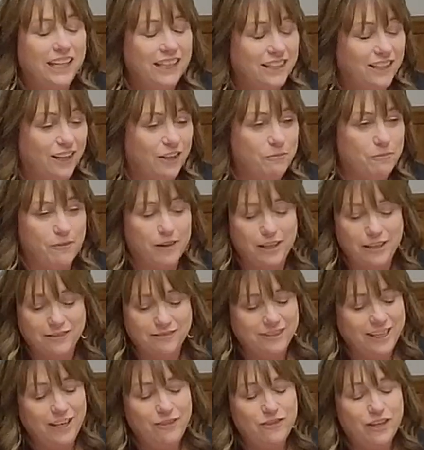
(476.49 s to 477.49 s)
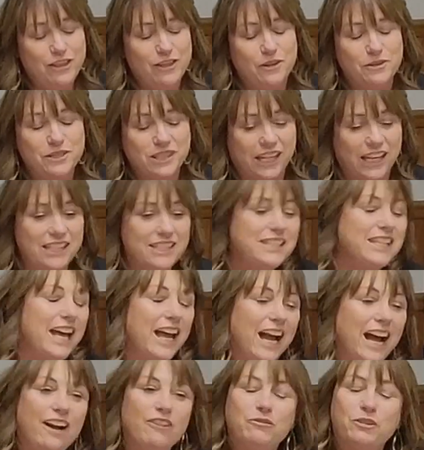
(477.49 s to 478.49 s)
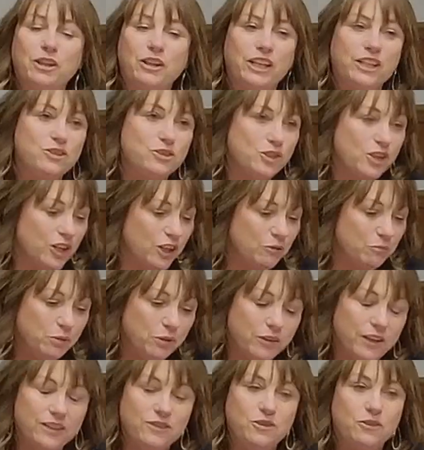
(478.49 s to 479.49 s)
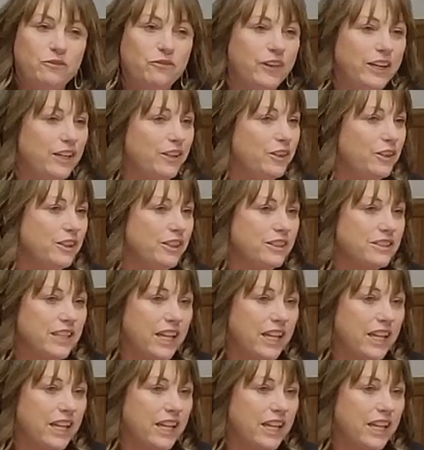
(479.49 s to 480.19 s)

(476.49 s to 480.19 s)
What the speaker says: even those kids that have really strong parental figures